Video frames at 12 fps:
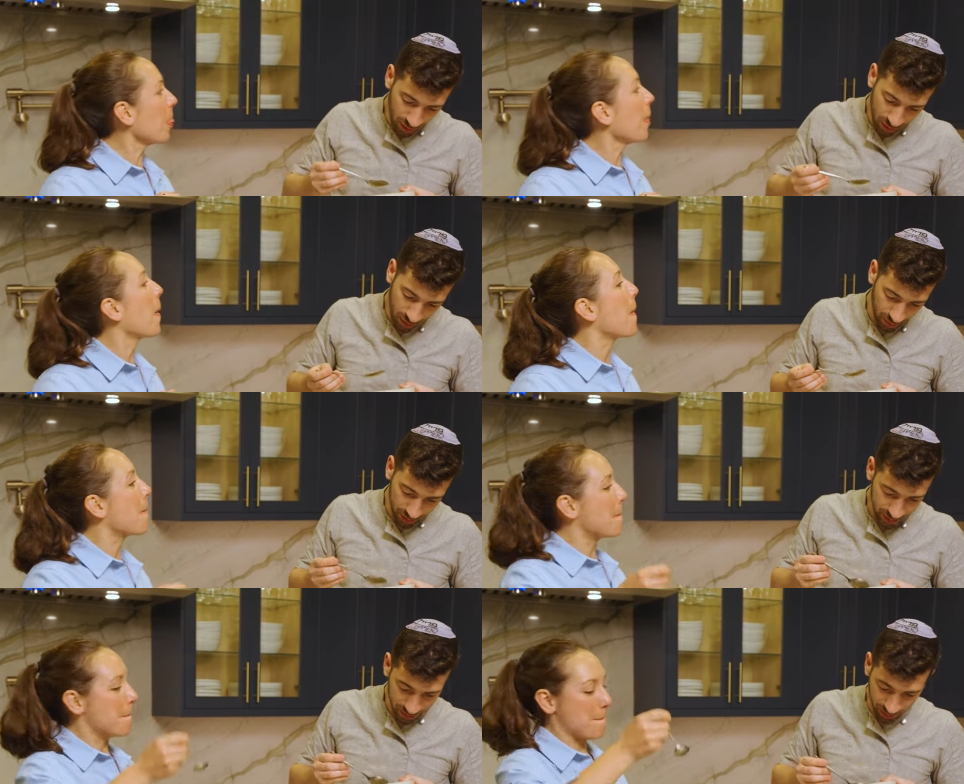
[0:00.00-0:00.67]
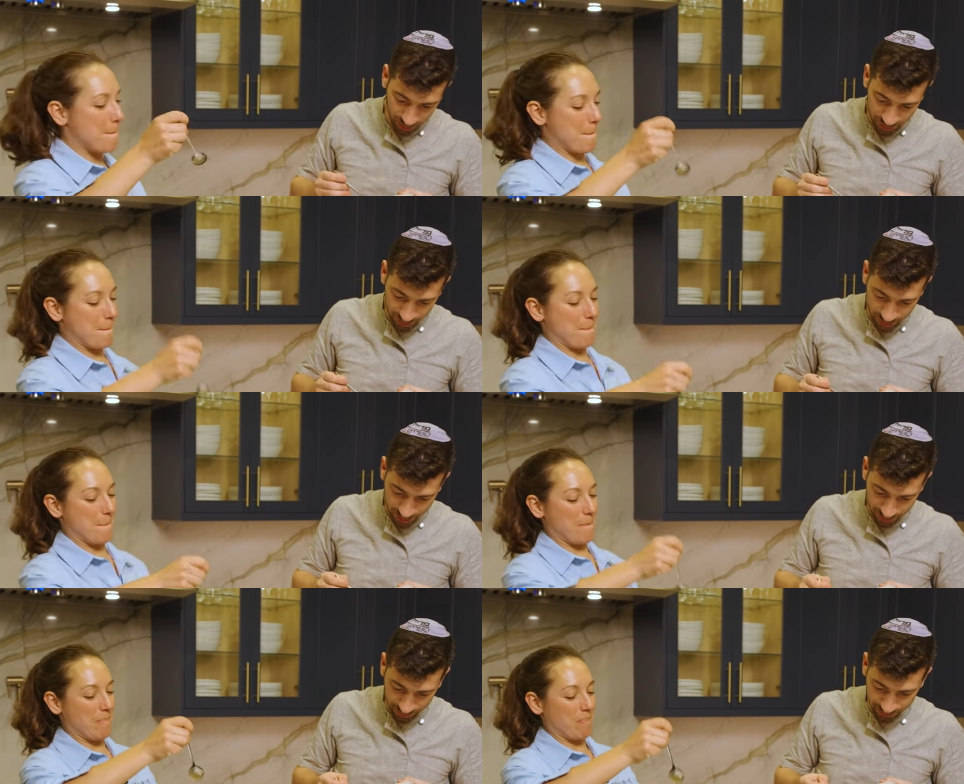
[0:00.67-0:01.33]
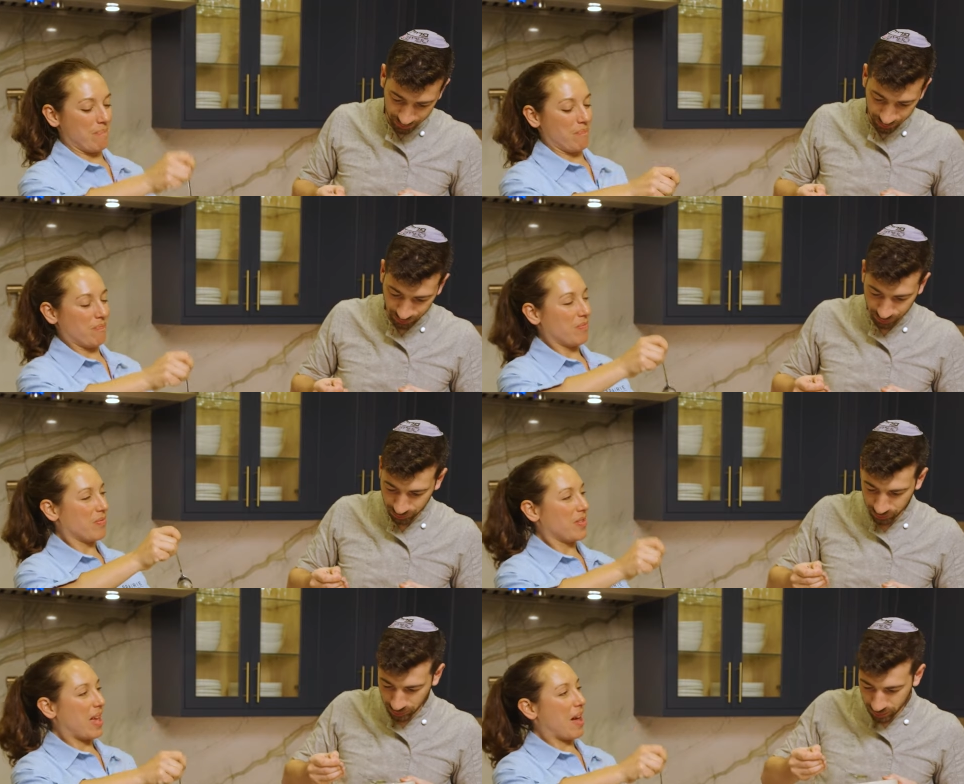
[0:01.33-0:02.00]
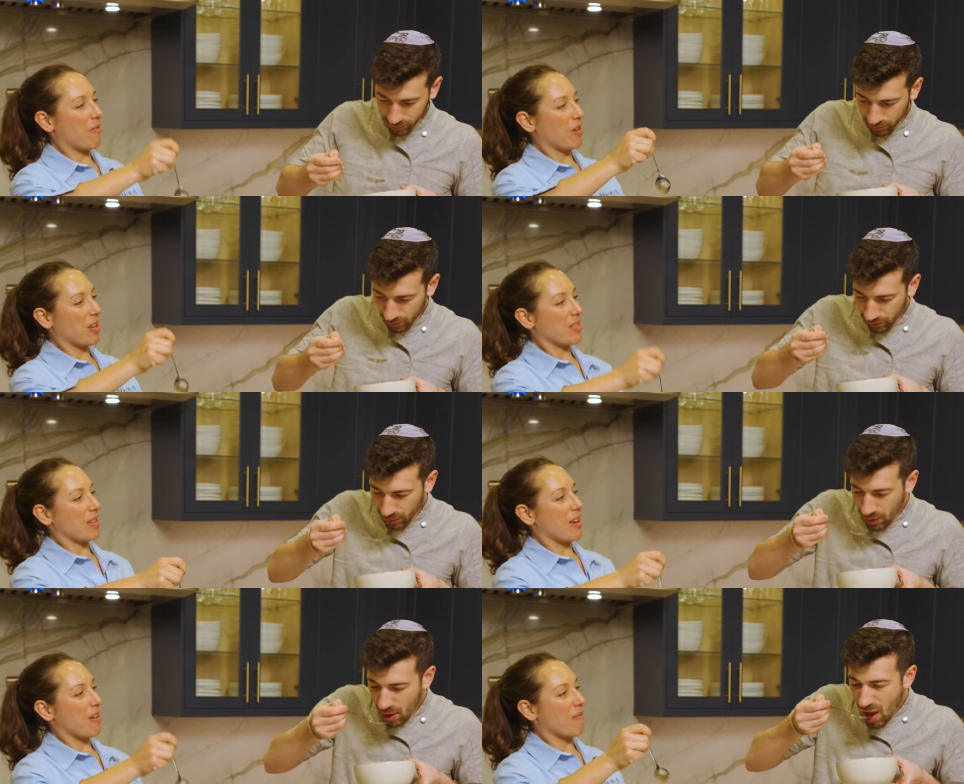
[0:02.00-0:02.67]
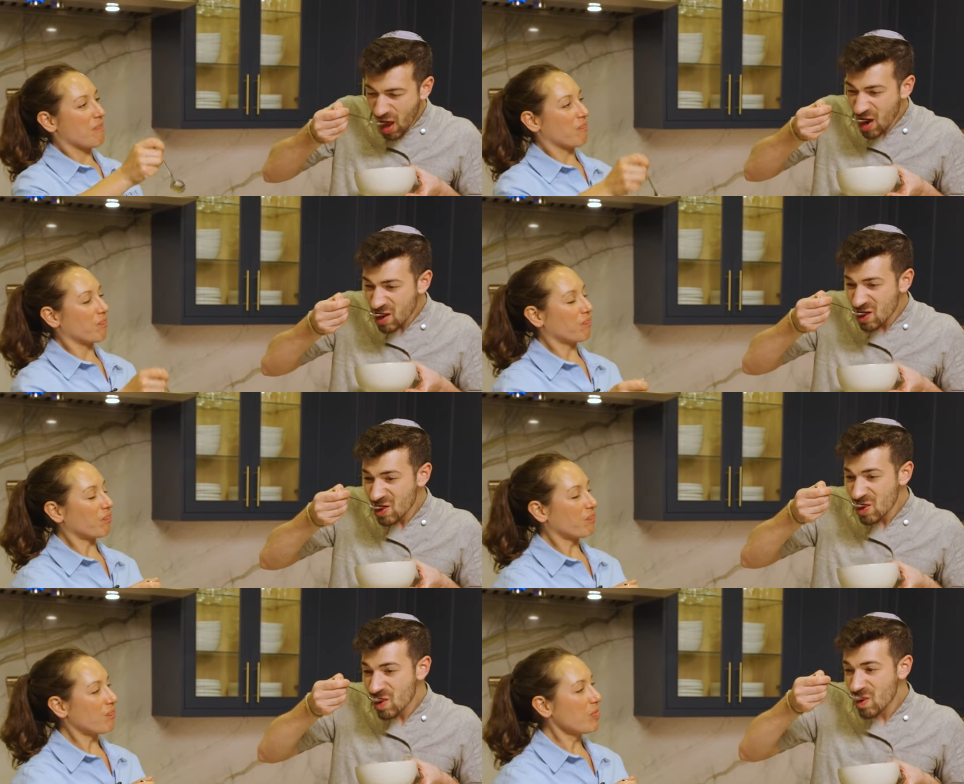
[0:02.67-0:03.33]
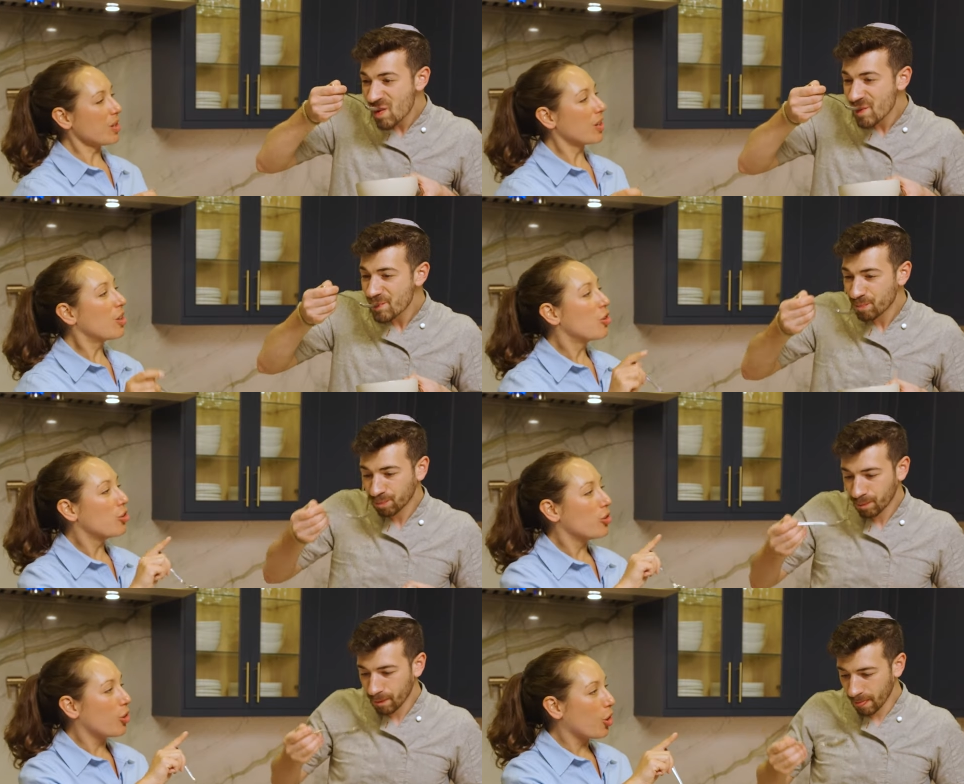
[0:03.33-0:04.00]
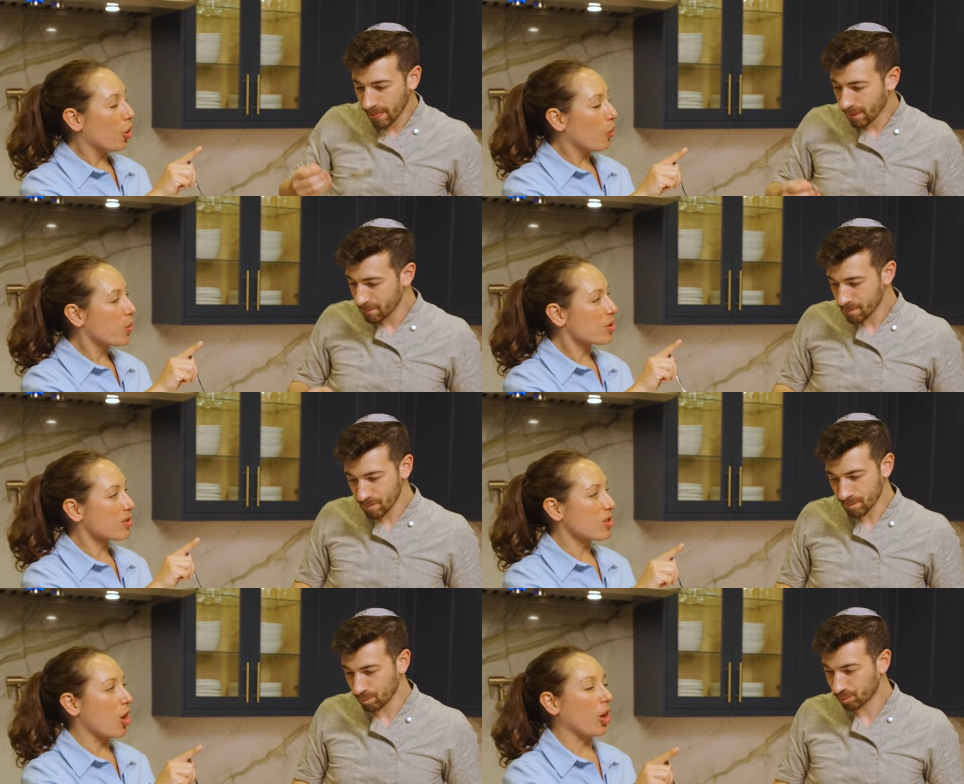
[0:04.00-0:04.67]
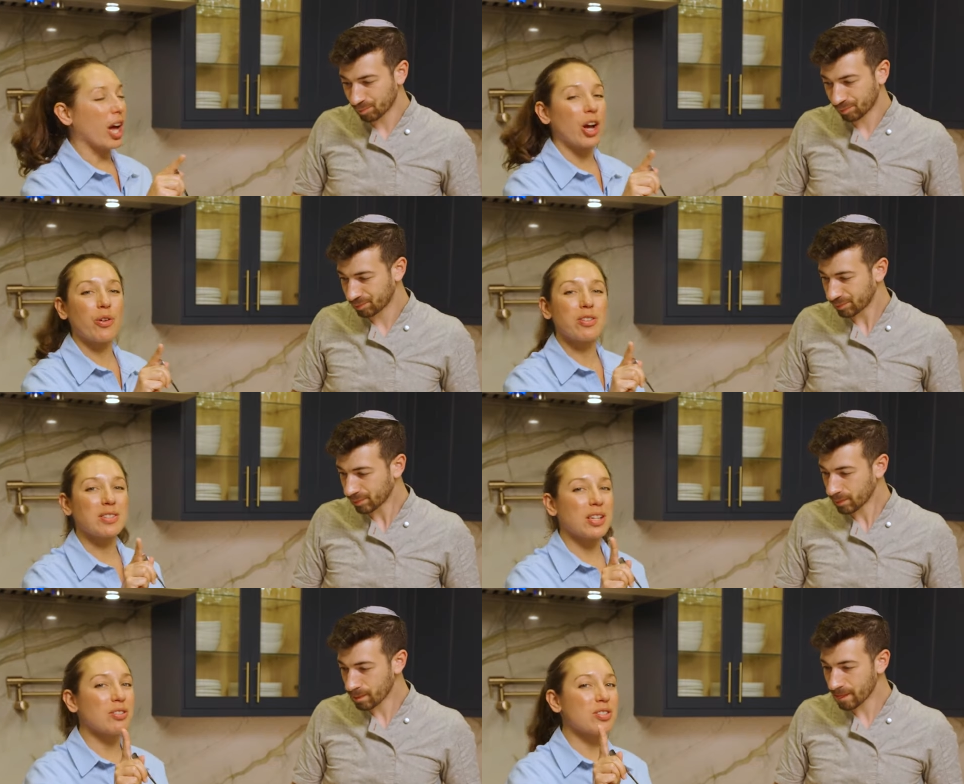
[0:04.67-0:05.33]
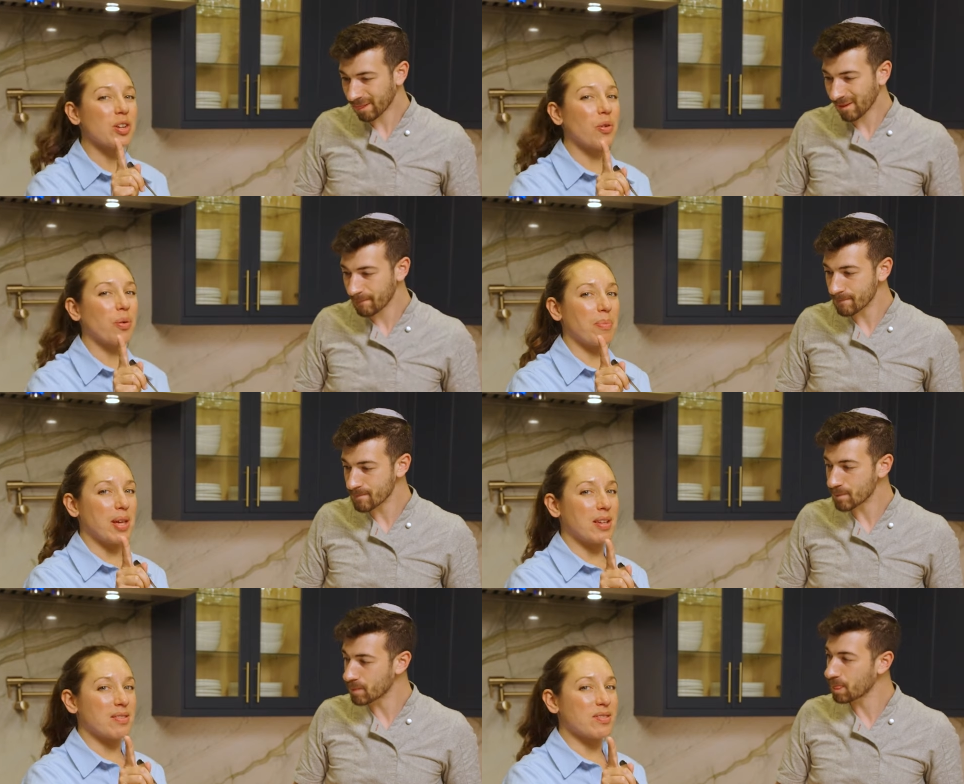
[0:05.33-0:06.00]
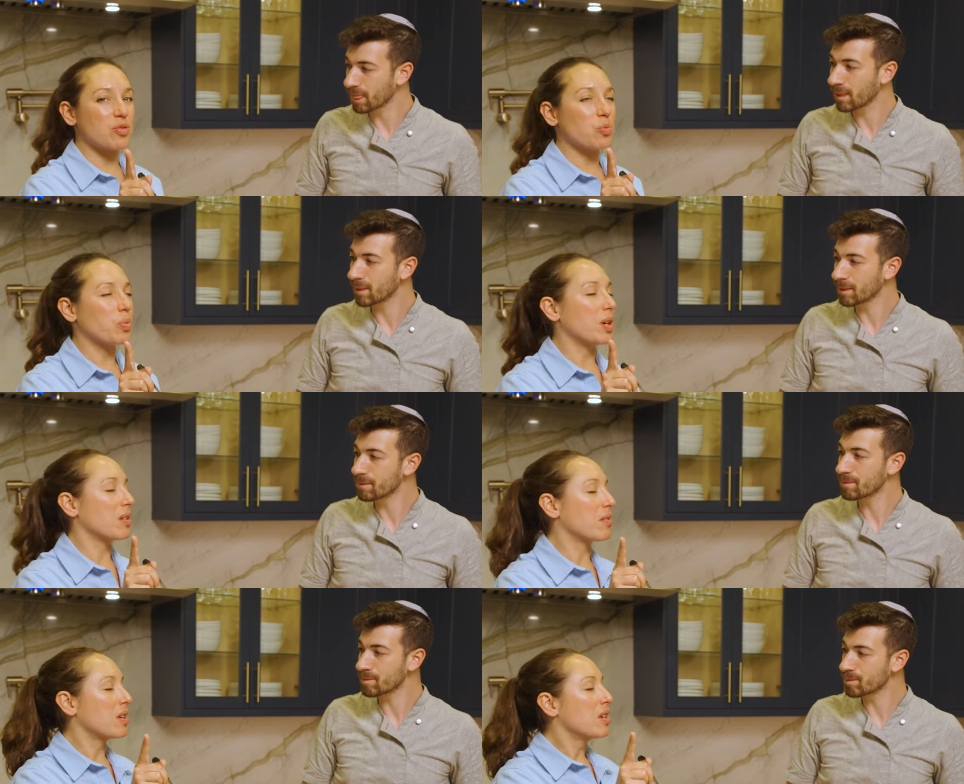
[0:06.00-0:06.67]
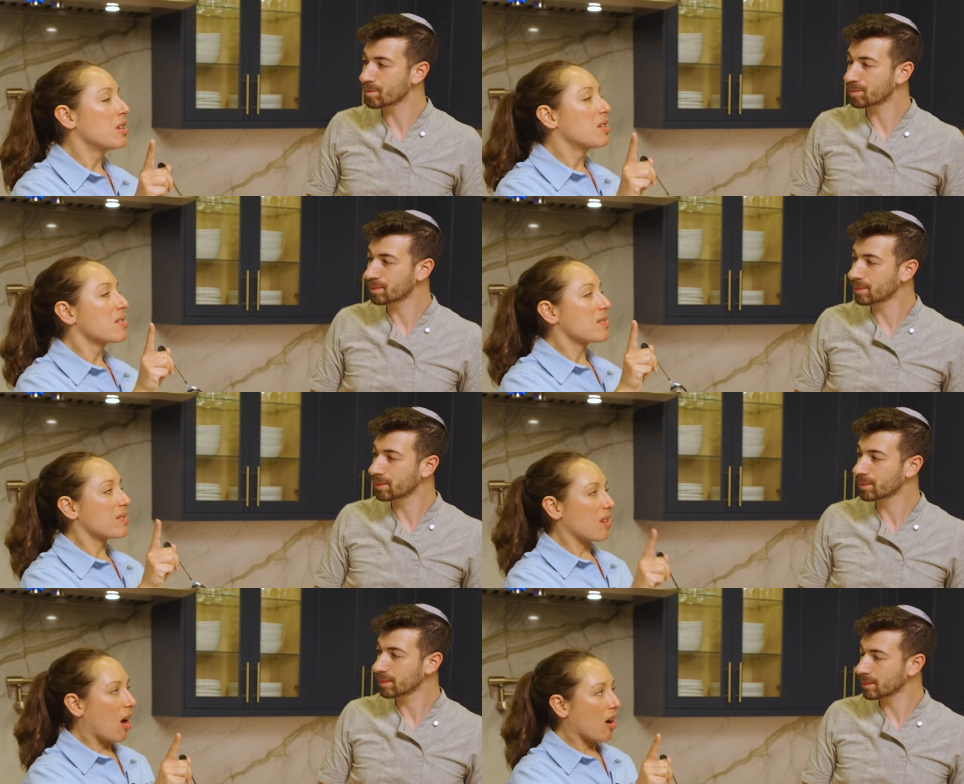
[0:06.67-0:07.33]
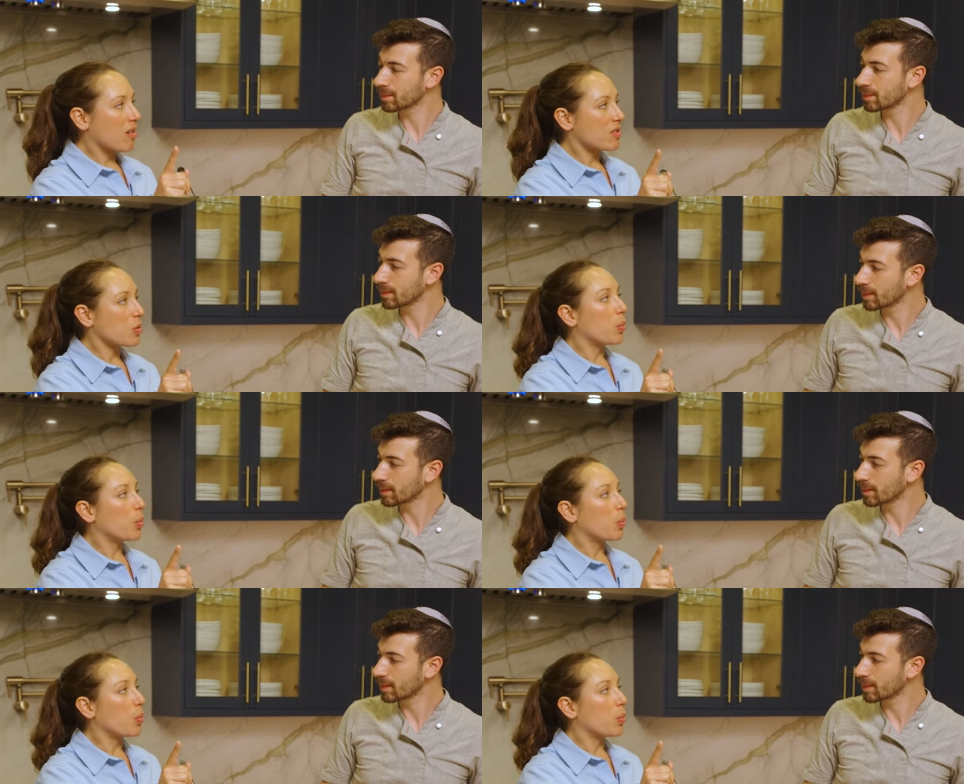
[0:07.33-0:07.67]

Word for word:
Speaker 1: Oh, that's delicious.
Speaker 2: That right there. No mm. salt. I always get so amazed with stocks,